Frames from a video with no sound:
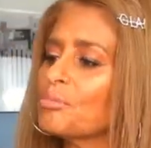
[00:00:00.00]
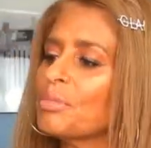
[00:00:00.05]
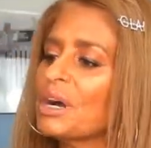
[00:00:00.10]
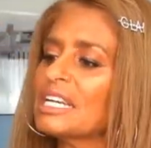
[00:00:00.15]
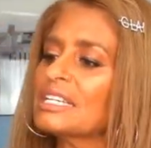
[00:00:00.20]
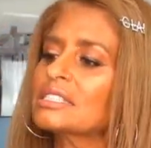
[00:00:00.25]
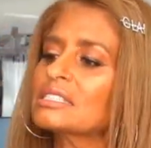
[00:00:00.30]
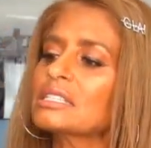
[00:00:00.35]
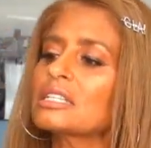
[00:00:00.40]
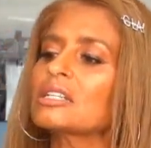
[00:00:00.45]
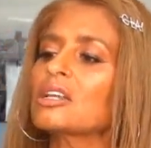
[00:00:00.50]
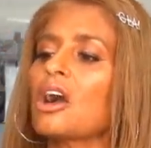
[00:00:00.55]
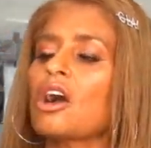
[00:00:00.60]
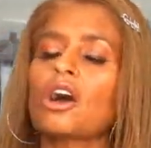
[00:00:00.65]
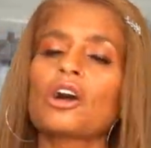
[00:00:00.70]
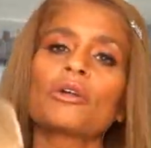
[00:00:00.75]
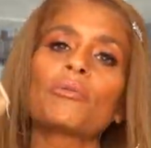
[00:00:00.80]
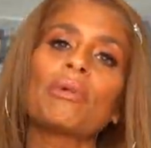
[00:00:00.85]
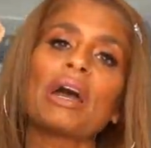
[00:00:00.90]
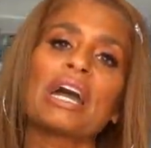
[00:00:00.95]
Bison
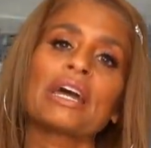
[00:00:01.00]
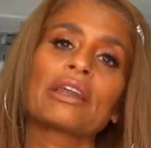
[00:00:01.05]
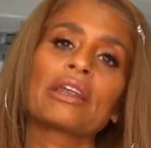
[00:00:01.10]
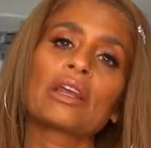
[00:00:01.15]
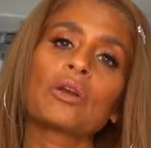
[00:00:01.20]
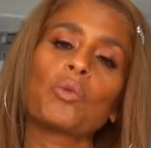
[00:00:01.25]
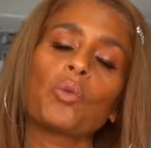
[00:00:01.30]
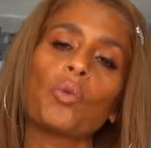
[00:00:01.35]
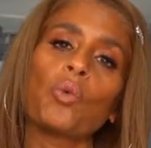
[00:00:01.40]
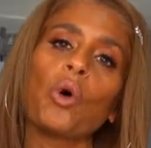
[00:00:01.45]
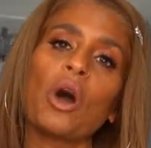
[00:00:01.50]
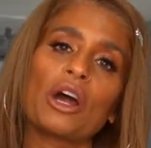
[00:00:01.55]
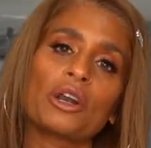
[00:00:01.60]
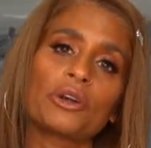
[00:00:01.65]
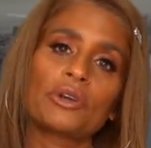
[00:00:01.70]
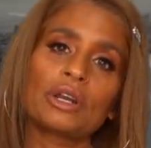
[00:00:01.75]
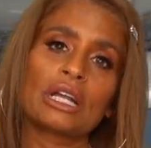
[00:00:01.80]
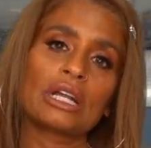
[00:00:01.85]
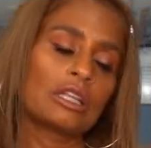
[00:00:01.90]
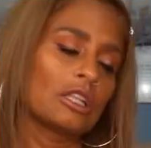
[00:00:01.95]
Automatic
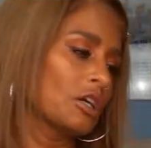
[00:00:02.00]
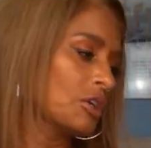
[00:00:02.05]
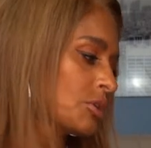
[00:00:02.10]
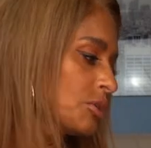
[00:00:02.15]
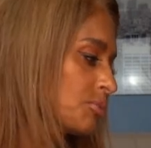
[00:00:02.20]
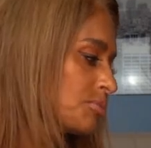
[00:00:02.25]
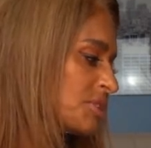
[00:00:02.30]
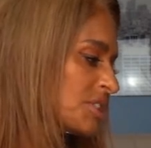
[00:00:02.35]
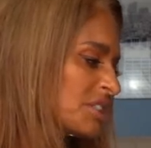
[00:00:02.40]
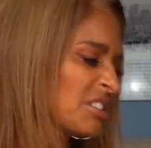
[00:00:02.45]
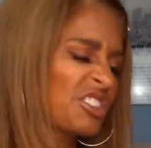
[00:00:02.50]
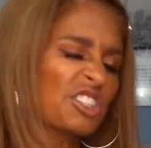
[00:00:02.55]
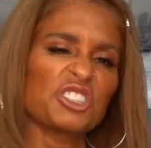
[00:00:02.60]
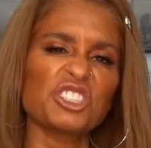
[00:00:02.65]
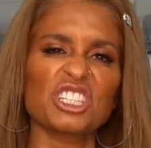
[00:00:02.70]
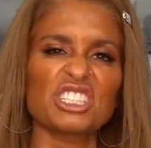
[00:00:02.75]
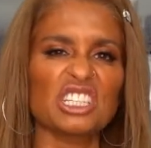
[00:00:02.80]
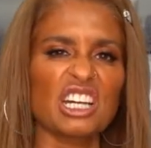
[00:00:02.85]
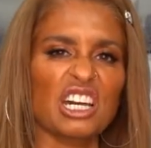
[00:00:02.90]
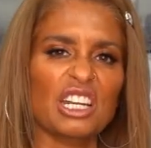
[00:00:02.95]
Watering. Oops,
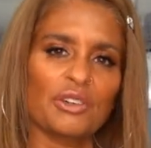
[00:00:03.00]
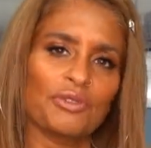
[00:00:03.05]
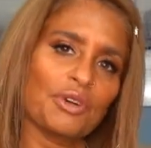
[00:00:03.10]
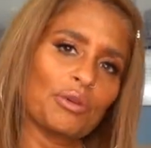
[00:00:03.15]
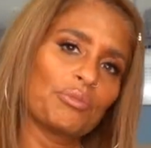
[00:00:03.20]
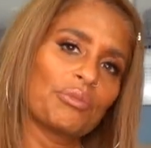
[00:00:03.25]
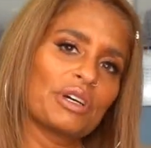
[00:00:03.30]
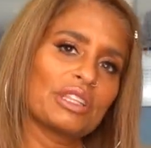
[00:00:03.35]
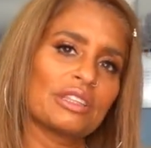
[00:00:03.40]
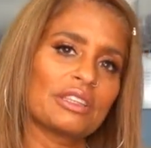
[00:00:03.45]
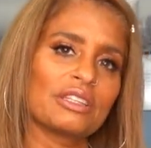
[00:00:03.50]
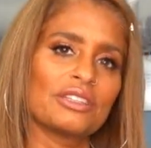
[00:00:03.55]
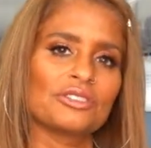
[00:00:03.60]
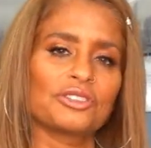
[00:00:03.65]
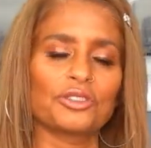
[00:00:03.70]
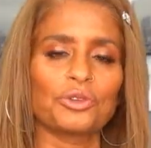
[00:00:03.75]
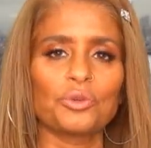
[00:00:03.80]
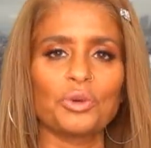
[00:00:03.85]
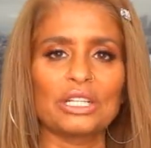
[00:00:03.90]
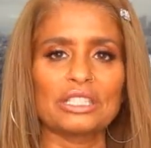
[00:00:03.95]
there's a ton of them, but
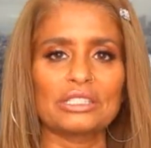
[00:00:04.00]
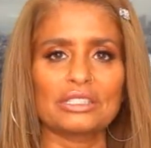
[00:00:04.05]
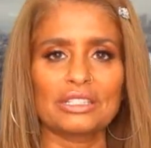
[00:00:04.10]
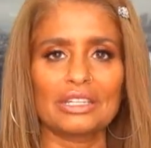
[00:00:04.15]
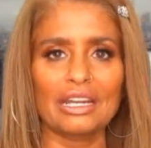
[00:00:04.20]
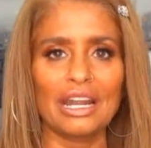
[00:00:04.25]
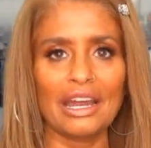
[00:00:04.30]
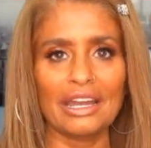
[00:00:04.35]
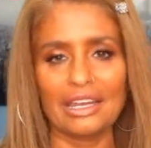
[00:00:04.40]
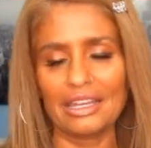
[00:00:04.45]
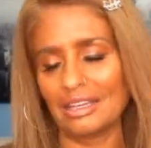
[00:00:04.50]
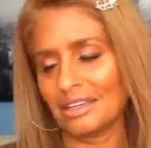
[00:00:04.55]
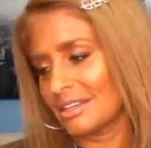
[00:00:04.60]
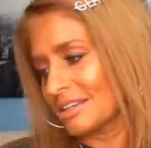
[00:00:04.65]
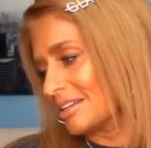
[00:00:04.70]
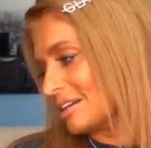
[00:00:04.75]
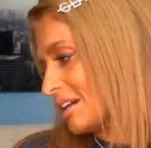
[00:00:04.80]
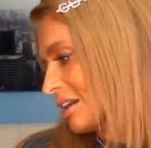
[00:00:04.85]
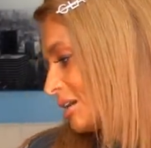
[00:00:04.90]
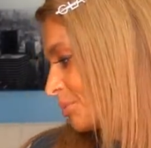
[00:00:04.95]
these are the ones that I
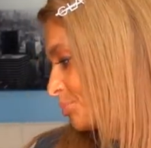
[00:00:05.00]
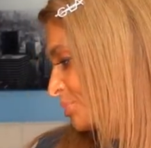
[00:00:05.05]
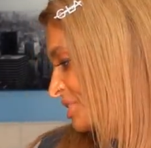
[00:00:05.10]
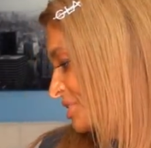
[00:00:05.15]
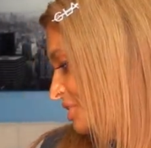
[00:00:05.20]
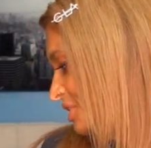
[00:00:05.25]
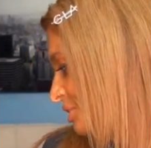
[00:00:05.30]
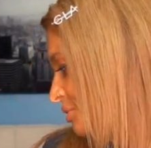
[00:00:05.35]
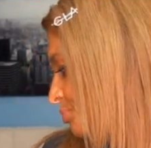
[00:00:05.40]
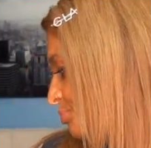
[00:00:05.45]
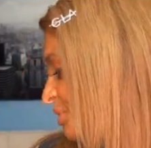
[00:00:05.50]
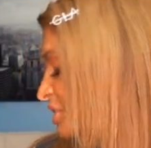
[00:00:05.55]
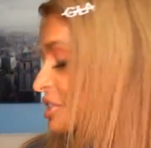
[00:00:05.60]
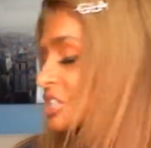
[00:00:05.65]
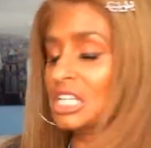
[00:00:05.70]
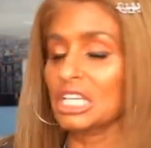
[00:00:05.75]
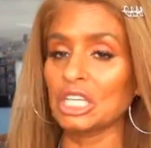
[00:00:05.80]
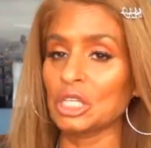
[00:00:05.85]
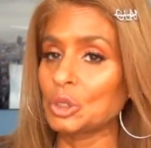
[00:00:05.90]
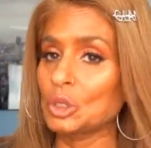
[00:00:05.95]

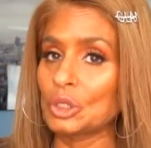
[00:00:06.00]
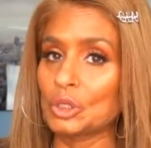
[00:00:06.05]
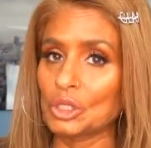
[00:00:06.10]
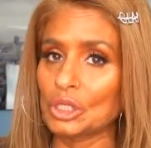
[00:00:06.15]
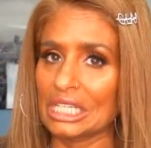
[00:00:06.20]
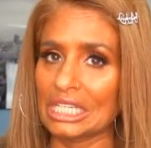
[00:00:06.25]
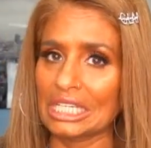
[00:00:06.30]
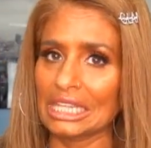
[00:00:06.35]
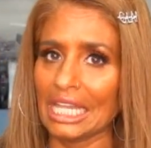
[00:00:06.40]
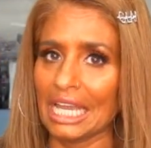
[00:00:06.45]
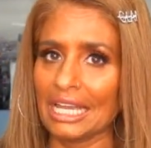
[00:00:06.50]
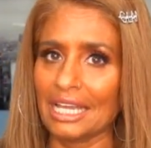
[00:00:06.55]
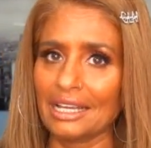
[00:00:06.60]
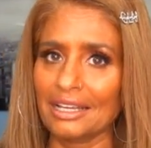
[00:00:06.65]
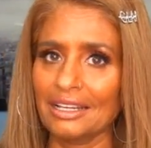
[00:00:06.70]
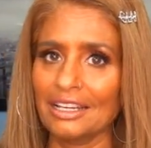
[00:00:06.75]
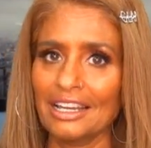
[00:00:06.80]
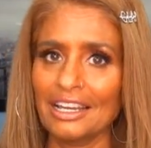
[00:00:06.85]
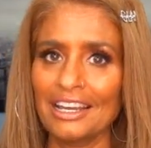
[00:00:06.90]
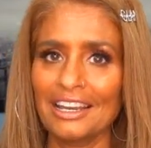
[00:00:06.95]
particularly like.